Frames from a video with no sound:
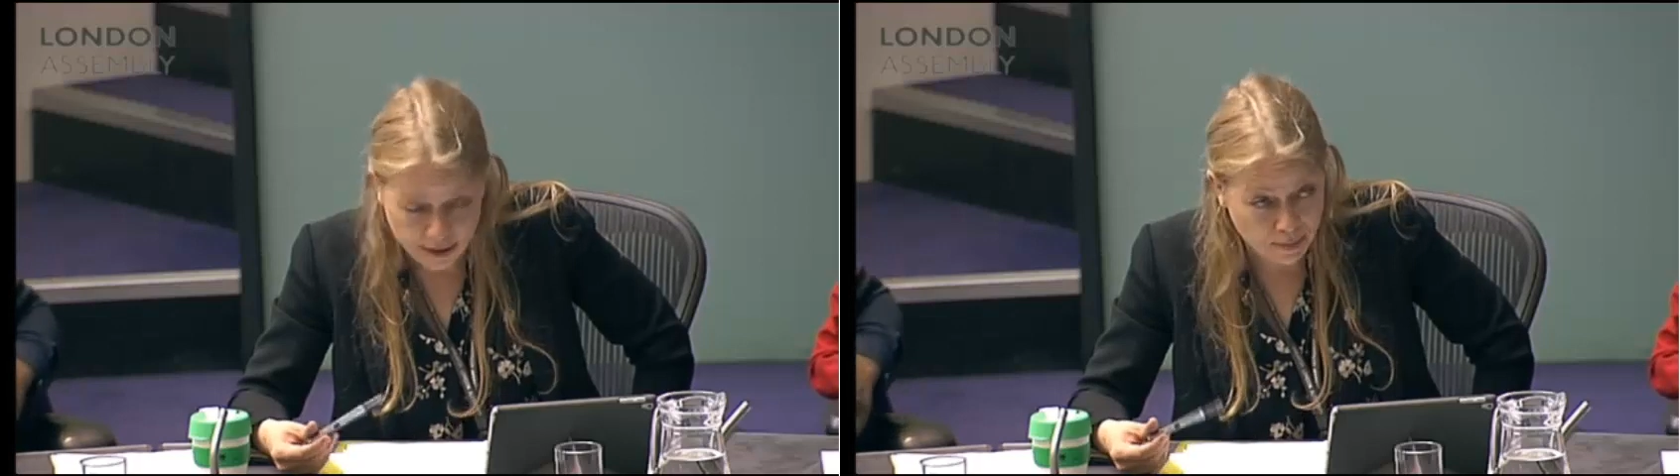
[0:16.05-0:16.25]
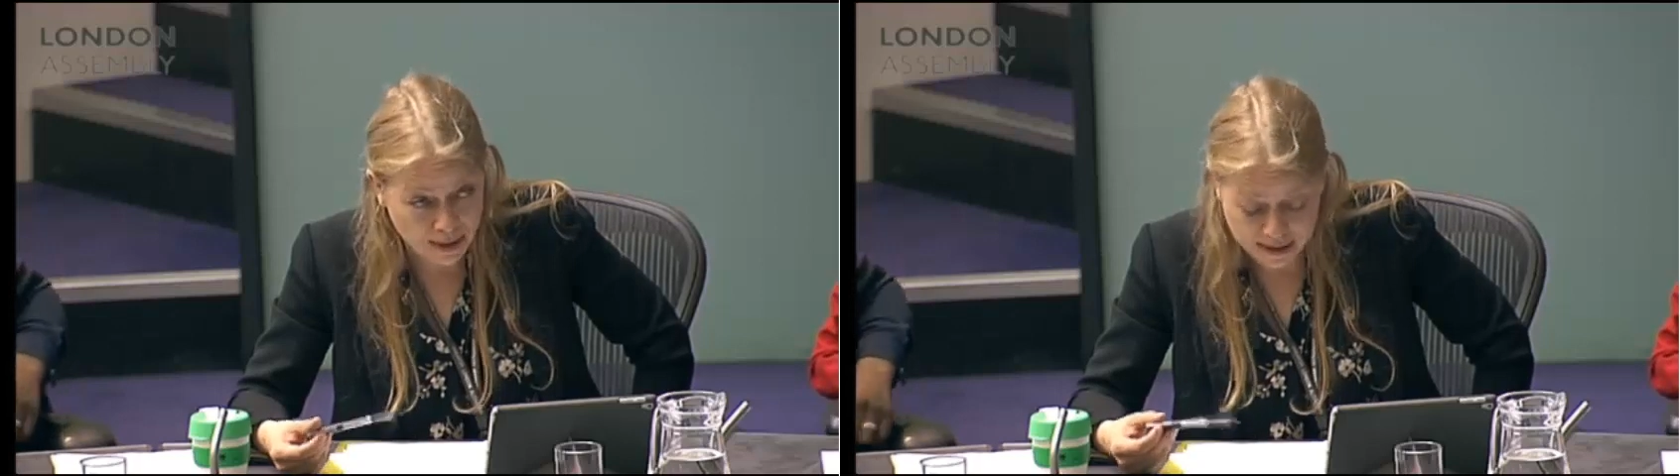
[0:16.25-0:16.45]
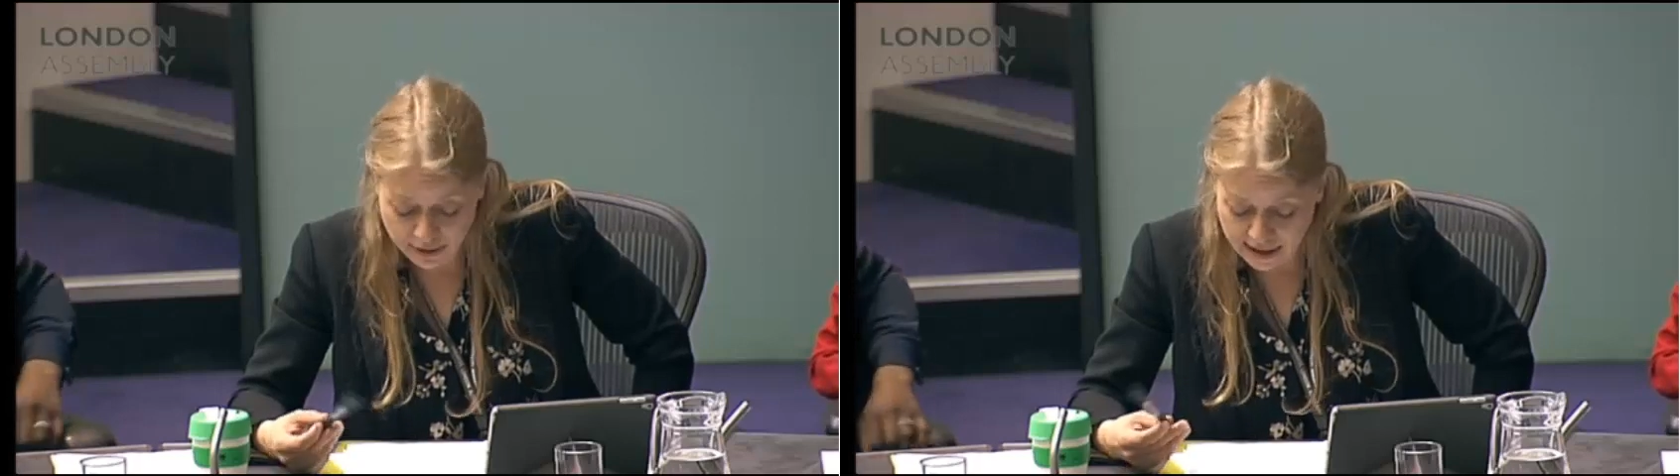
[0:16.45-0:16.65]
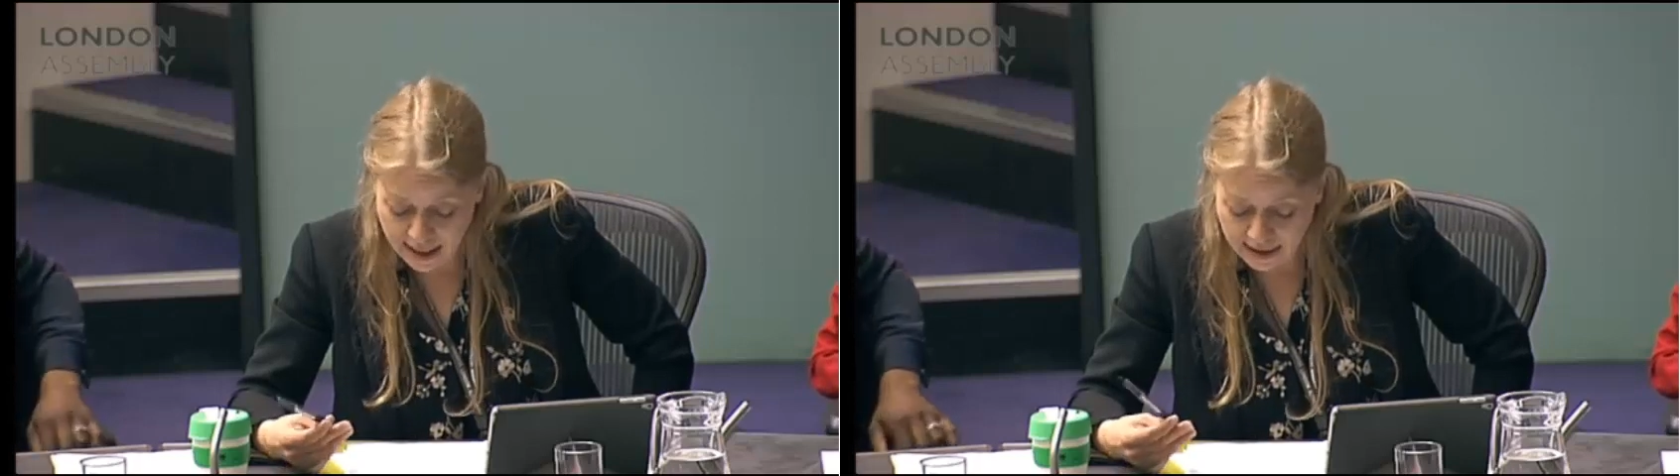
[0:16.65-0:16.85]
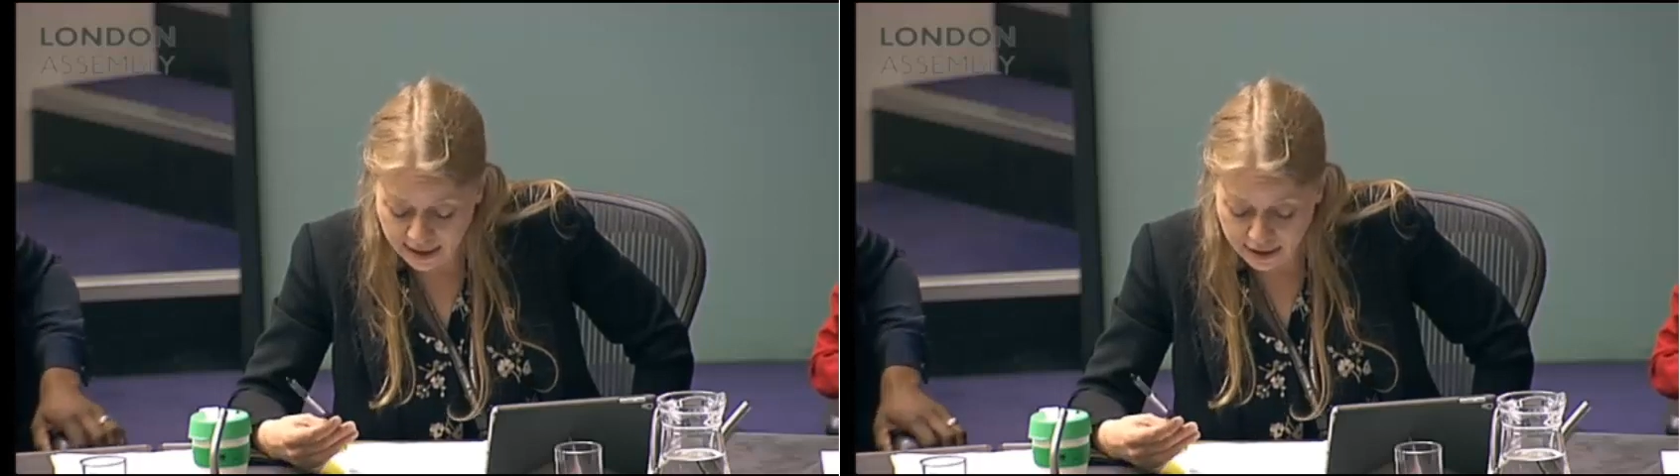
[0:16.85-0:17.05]
the police are
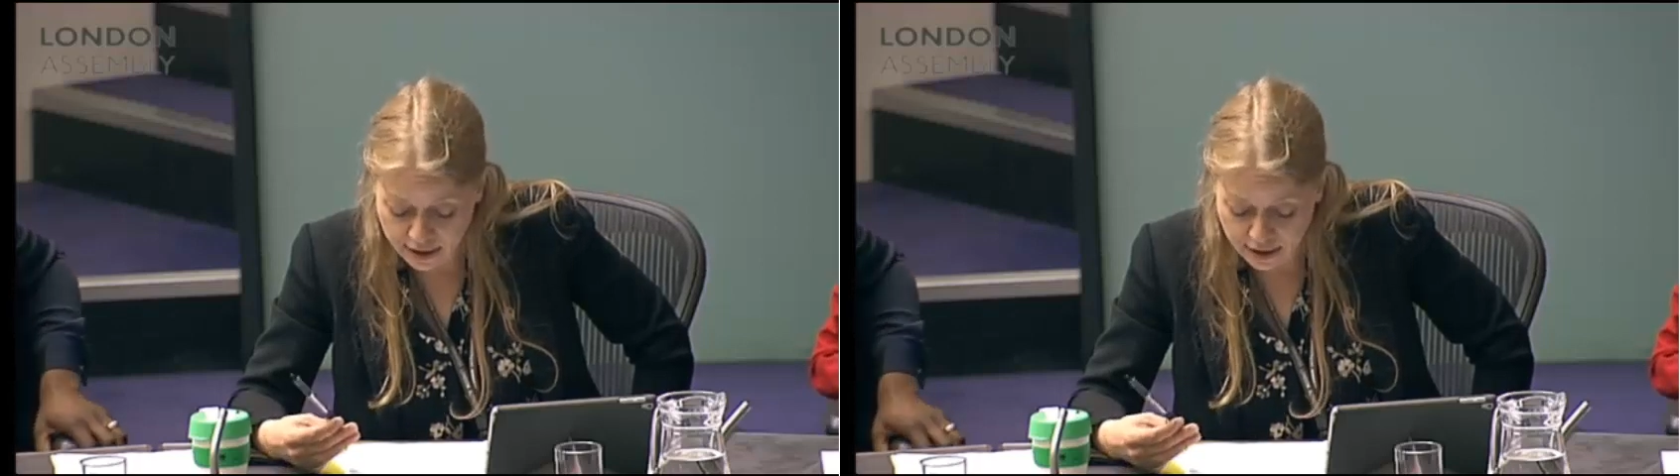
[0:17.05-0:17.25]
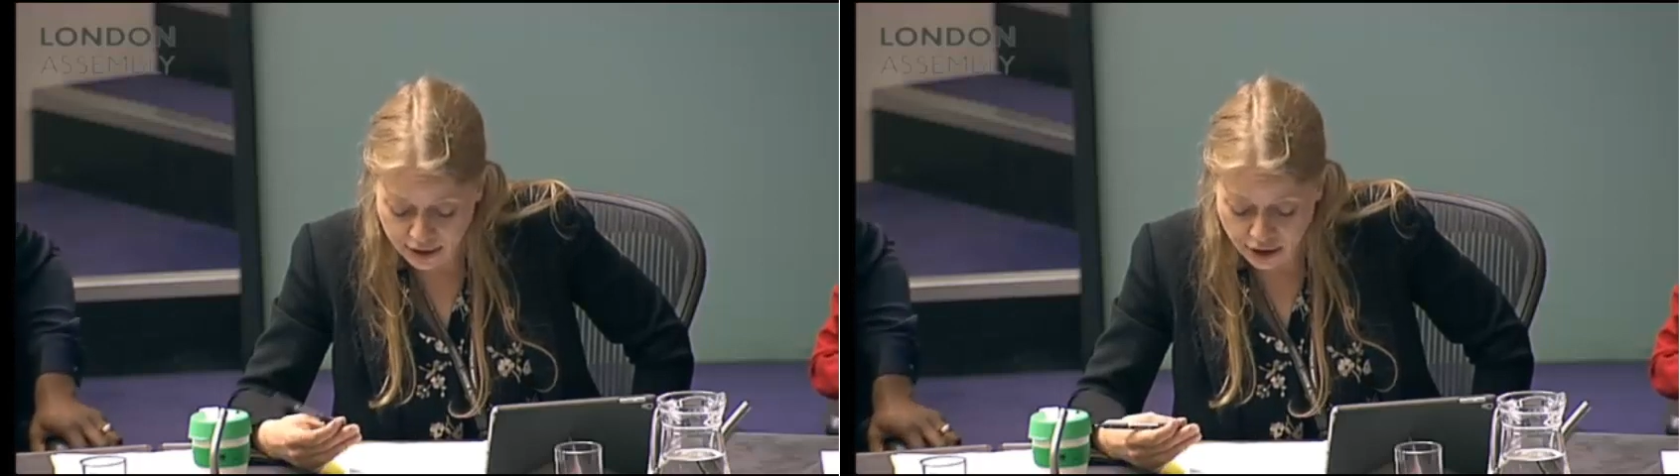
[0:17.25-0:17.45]
intending to